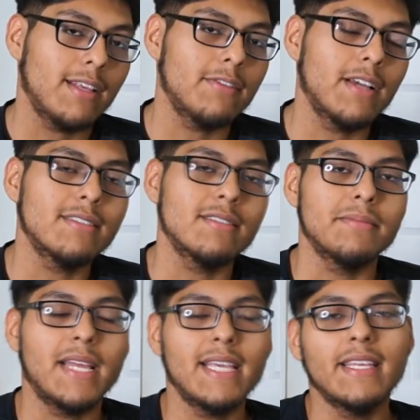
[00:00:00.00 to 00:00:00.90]
Next, we got
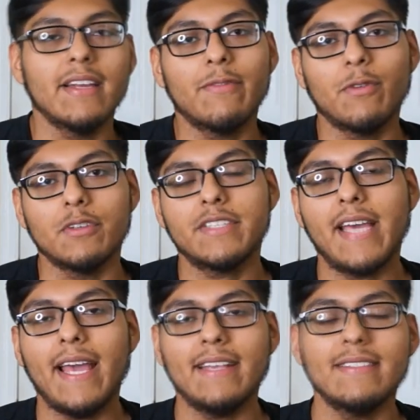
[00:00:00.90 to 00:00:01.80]
some Nike Air Force
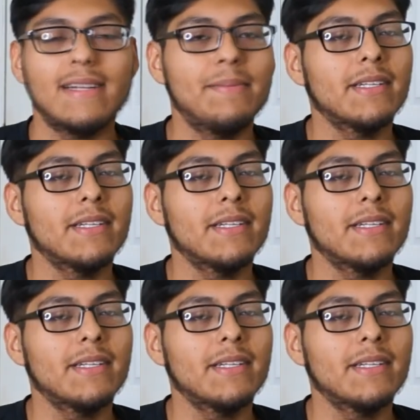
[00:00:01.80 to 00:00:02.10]
khakis that I